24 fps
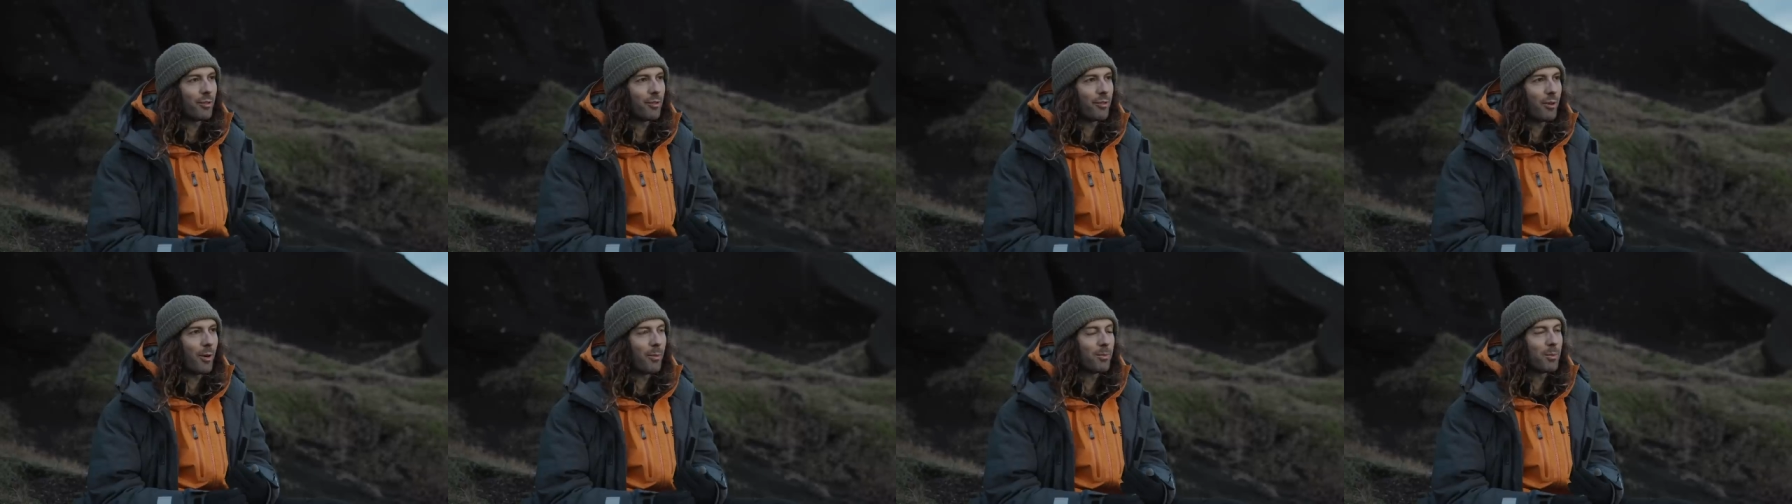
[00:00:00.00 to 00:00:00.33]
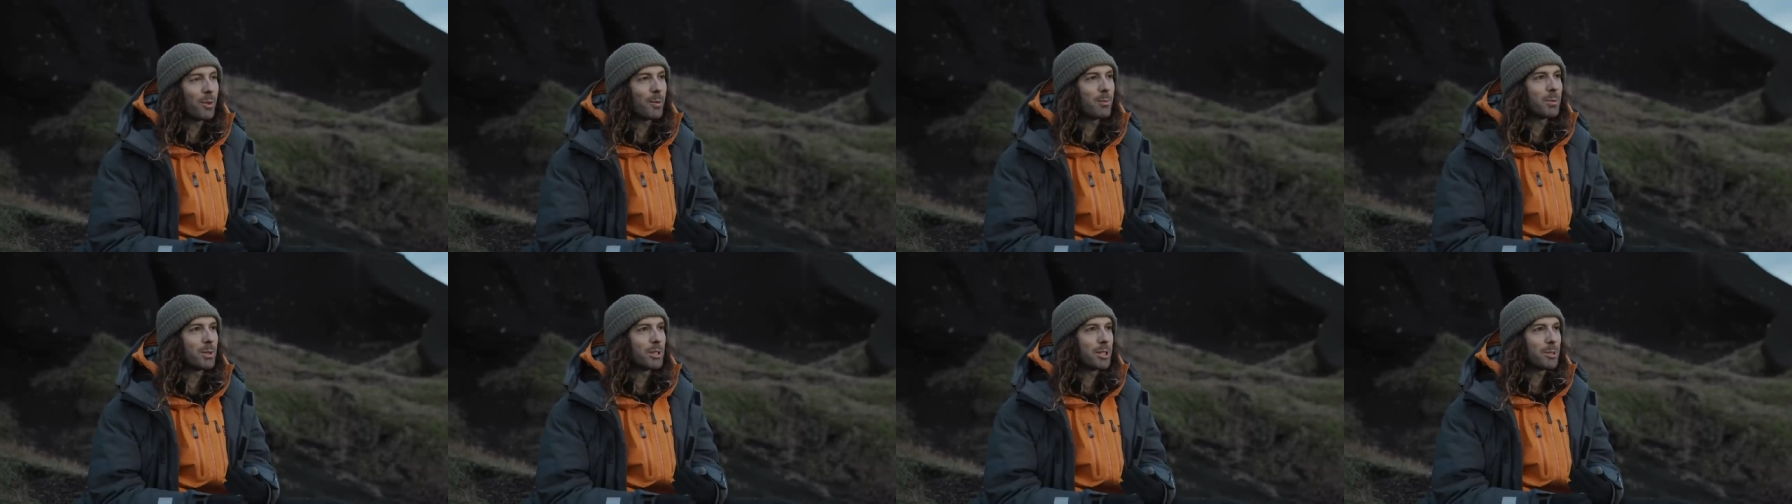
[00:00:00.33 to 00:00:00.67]
from
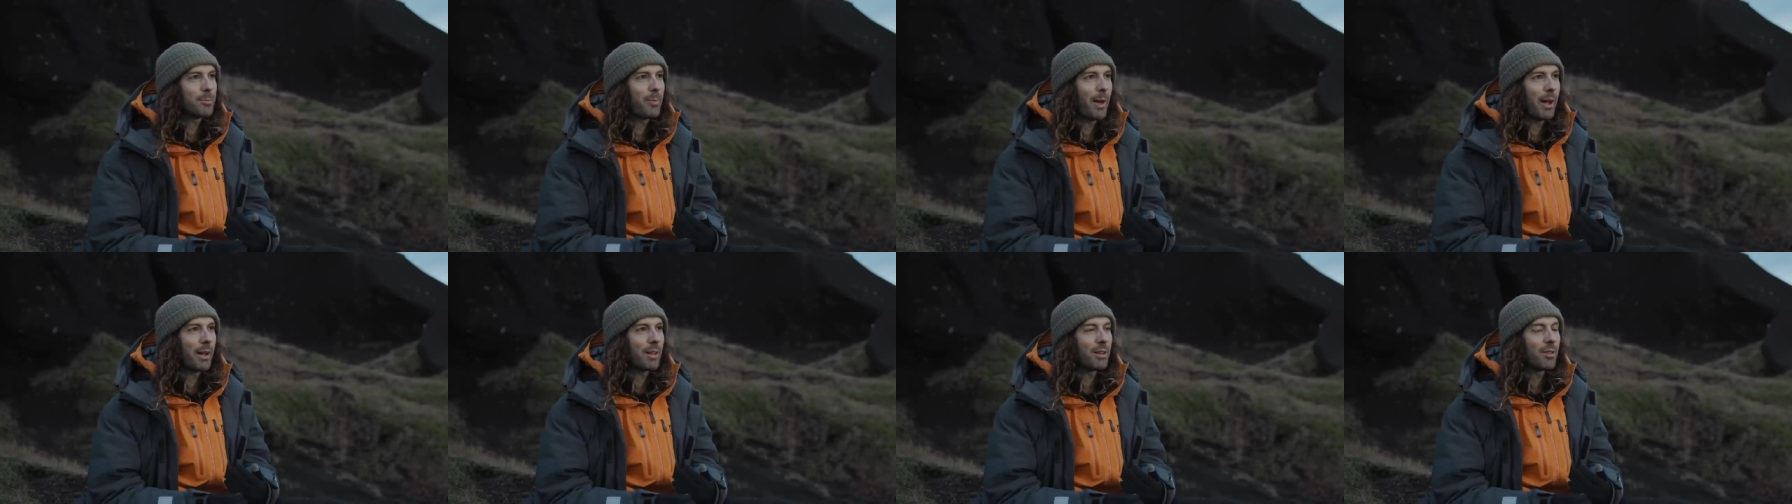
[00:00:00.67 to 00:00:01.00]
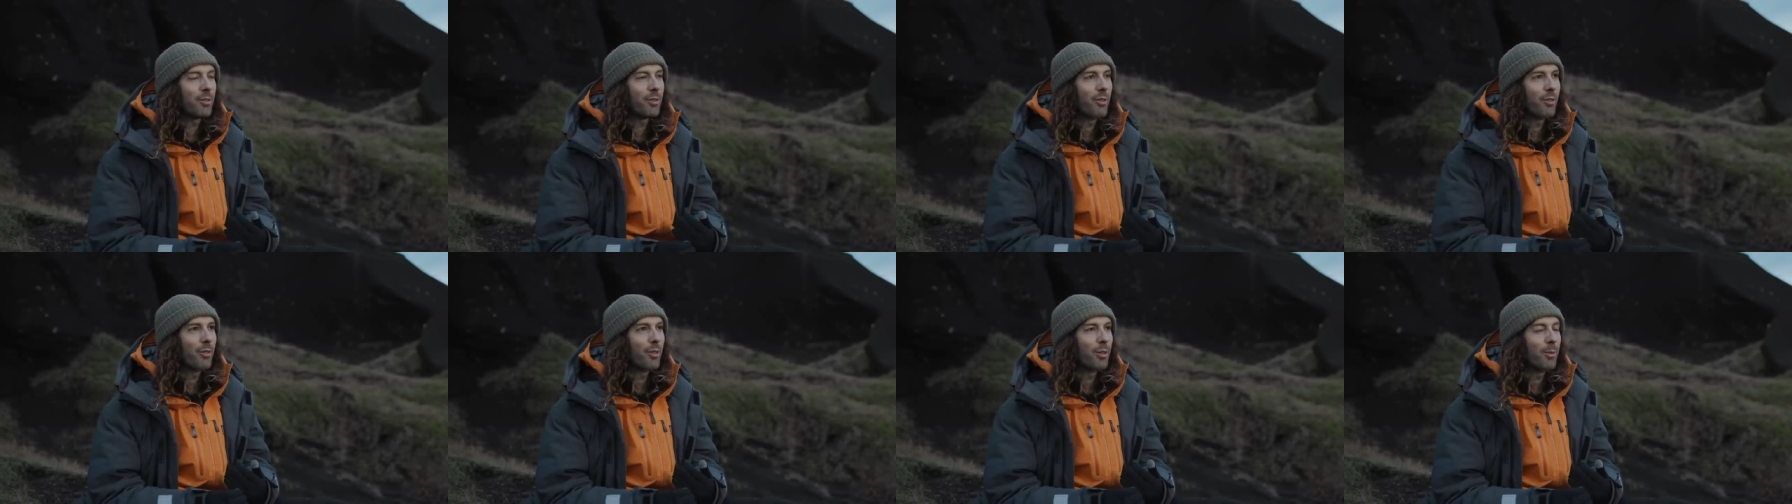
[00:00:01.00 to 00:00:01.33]
the
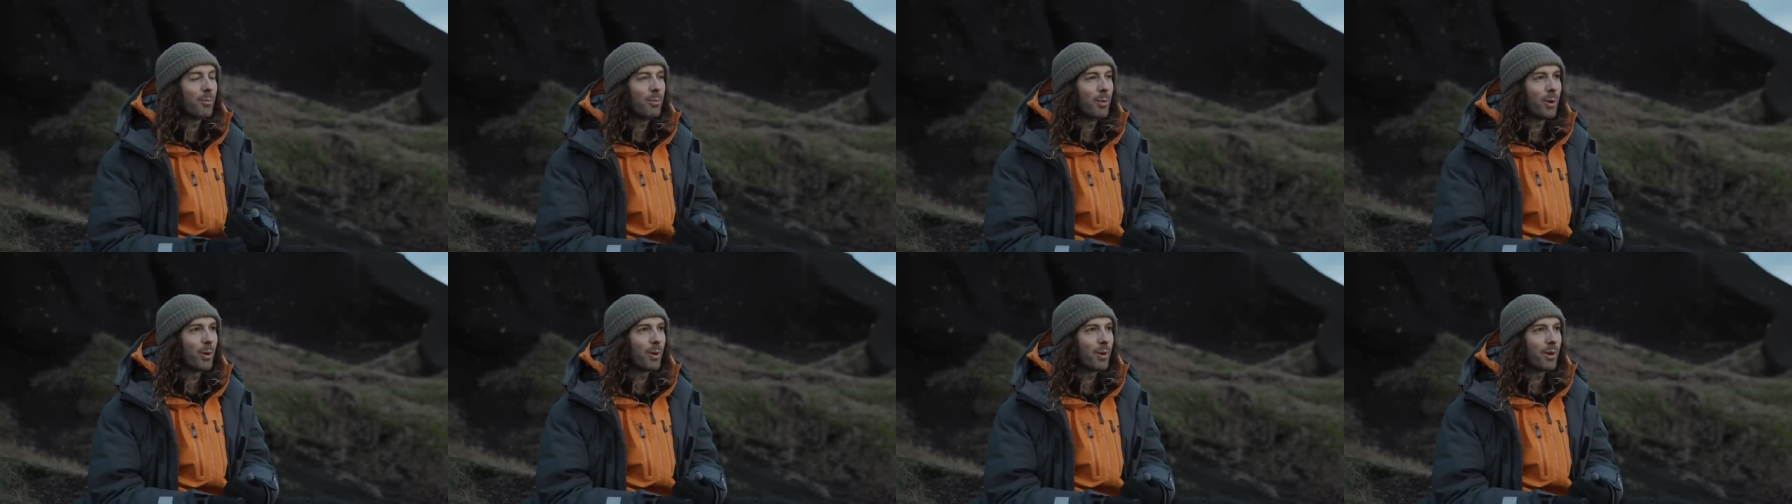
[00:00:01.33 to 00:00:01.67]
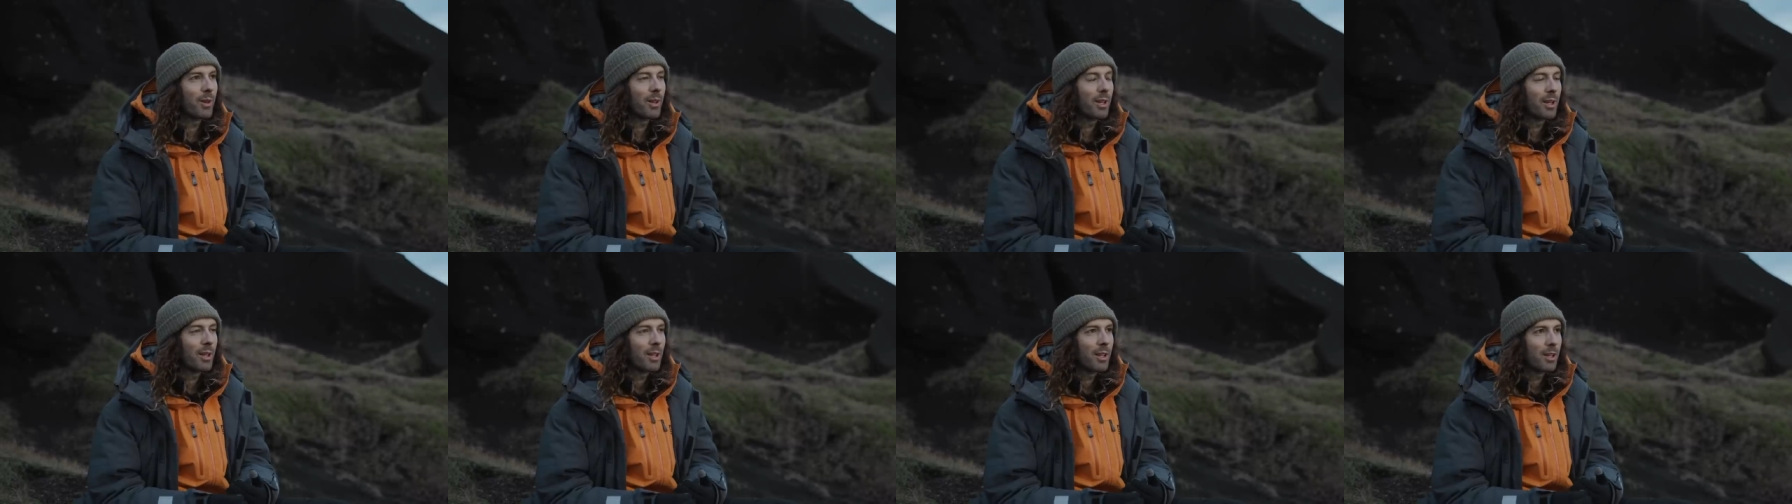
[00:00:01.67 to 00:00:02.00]
perspective of the moon,